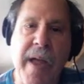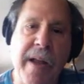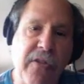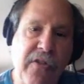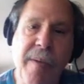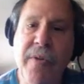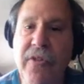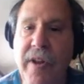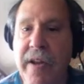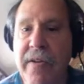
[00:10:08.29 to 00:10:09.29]
And to some
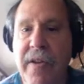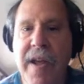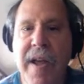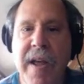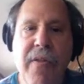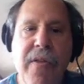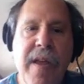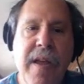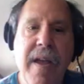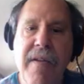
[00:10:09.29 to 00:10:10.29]
extent,
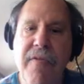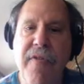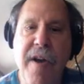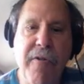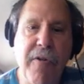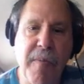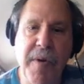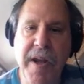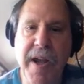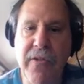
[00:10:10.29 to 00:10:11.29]
the Federal
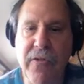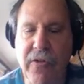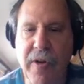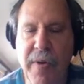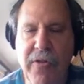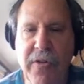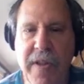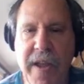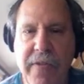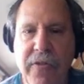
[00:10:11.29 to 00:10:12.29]
Communications Commission,
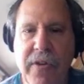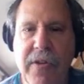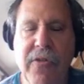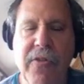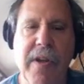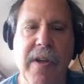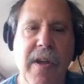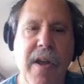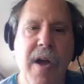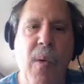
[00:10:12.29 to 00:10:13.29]
the FCC,